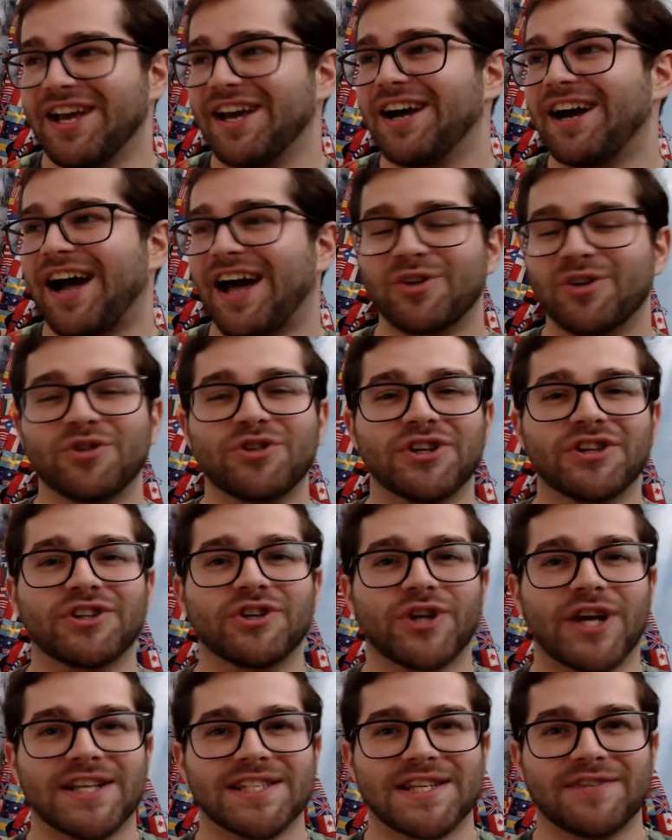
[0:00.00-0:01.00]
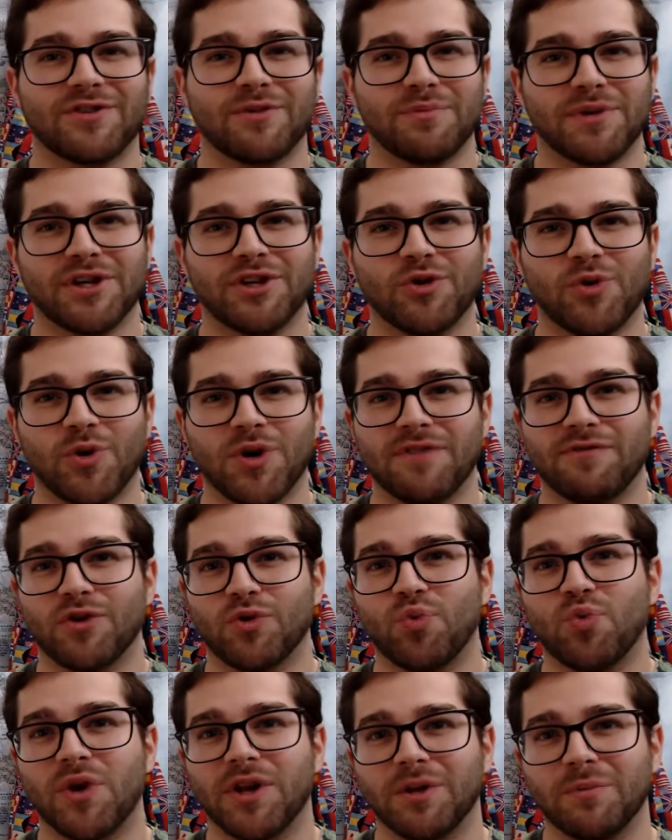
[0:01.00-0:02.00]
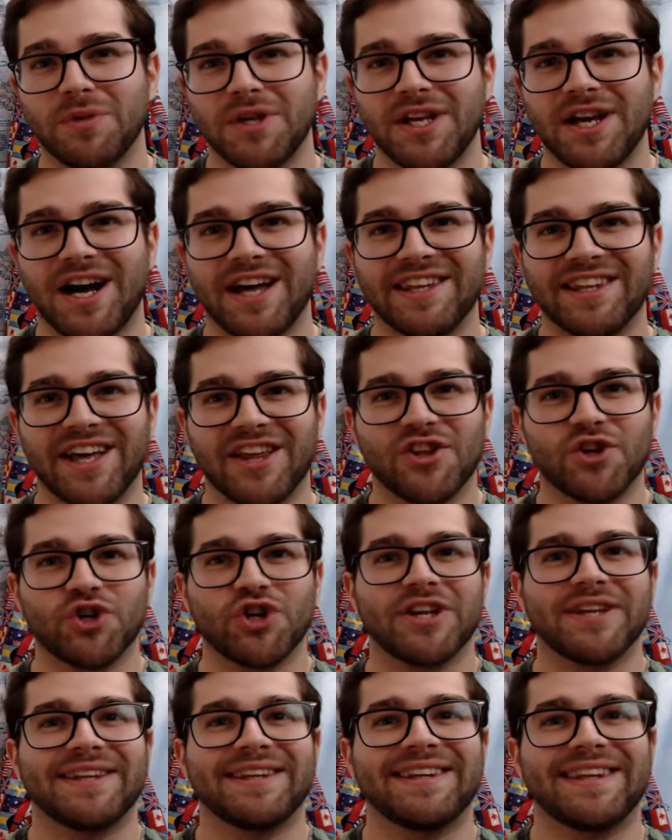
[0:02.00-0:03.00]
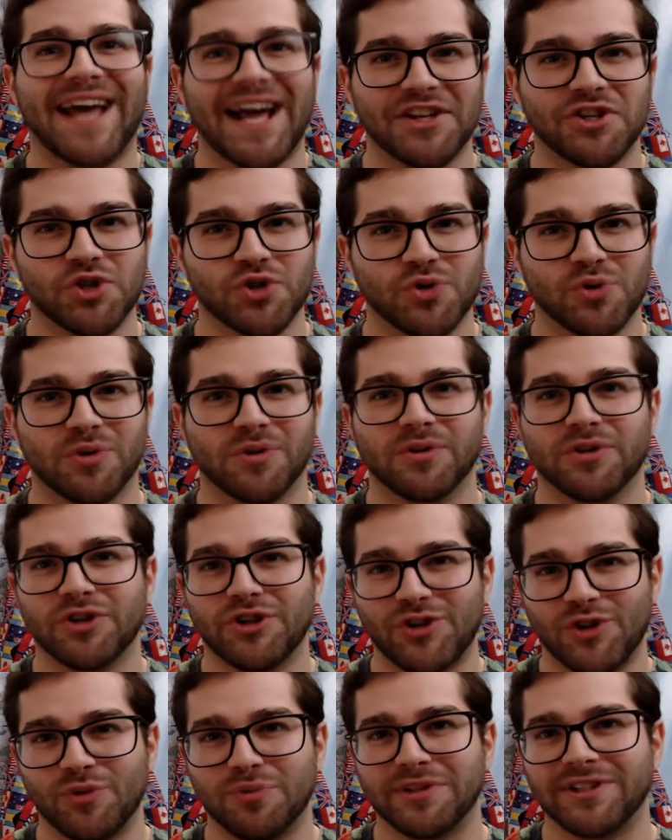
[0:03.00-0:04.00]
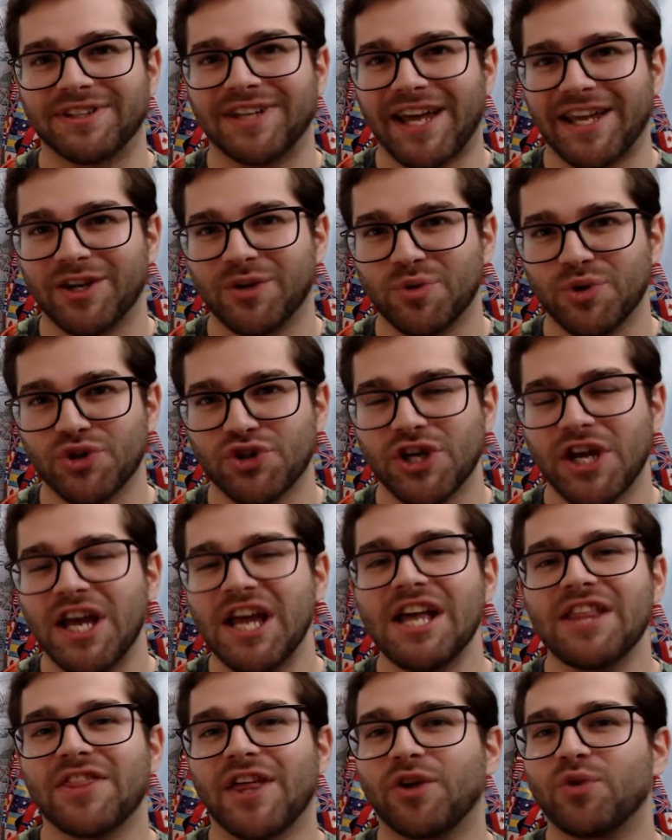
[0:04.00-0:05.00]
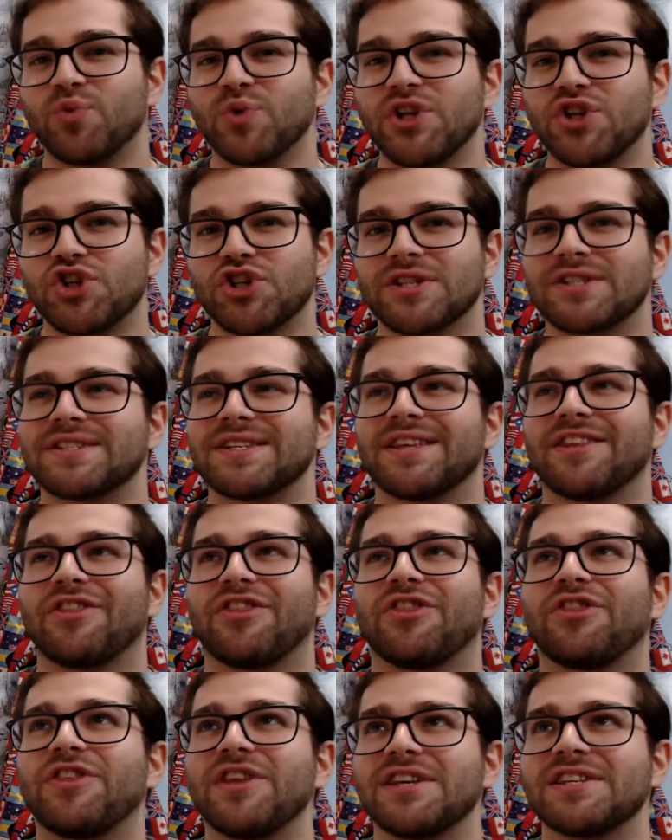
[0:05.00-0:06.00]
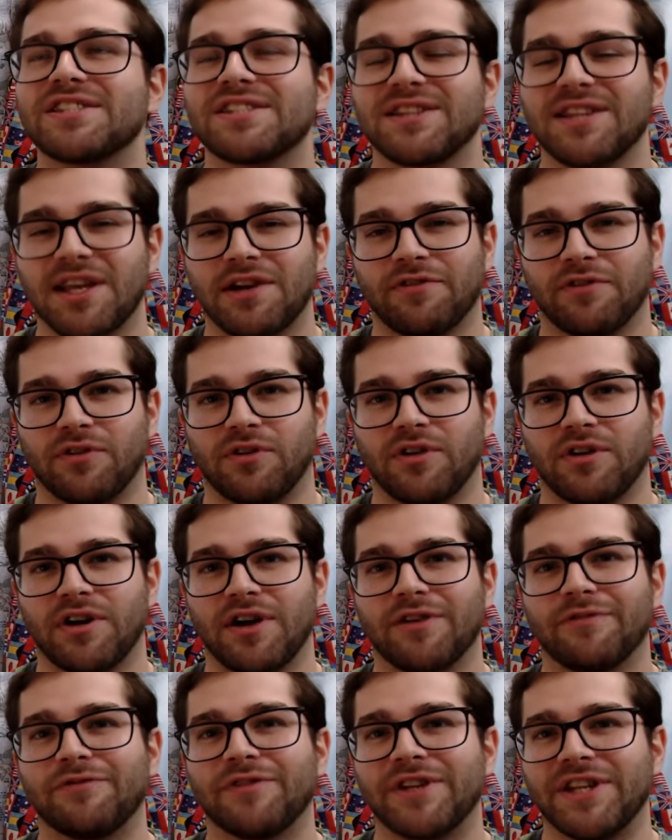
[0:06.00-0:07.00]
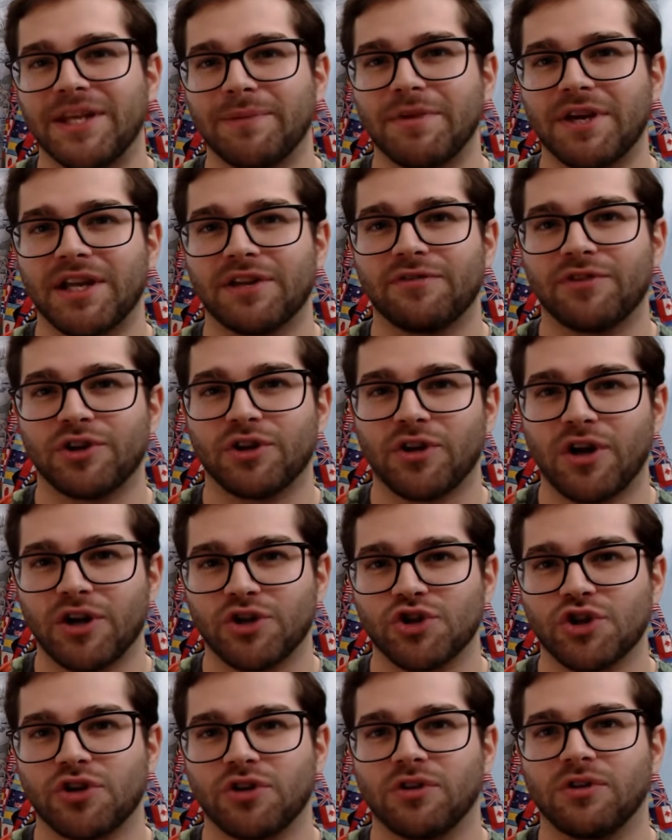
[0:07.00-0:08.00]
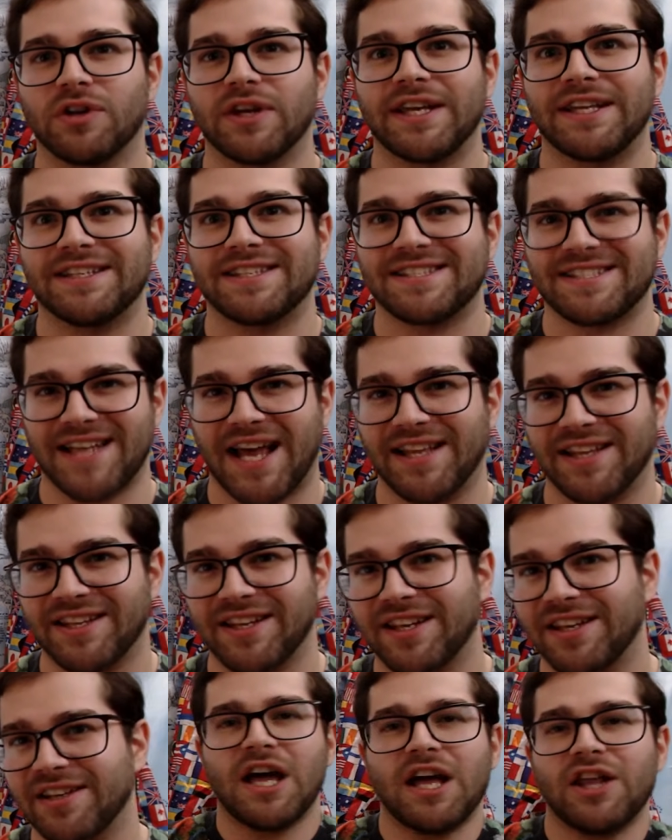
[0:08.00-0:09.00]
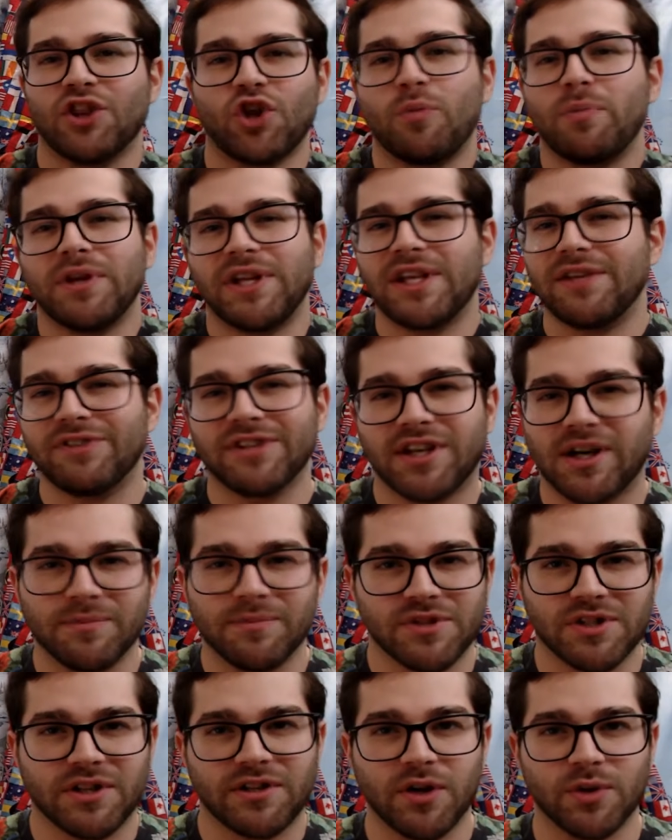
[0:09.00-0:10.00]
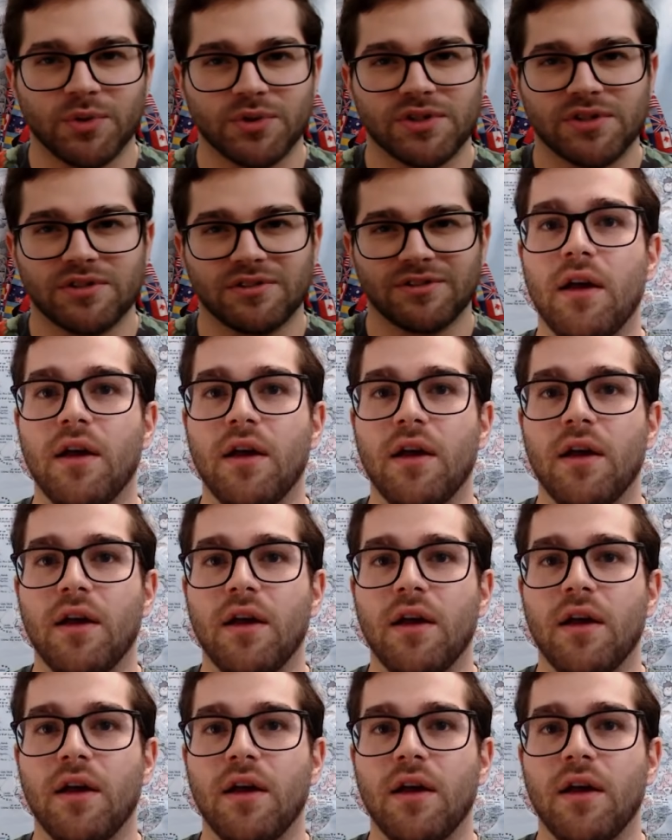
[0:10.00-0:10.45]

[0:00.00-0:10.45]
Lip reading: I don't think there has ever been or ever will be another natural human language that reaches this level of phonemic and phonological insanity. Nobody even comes close.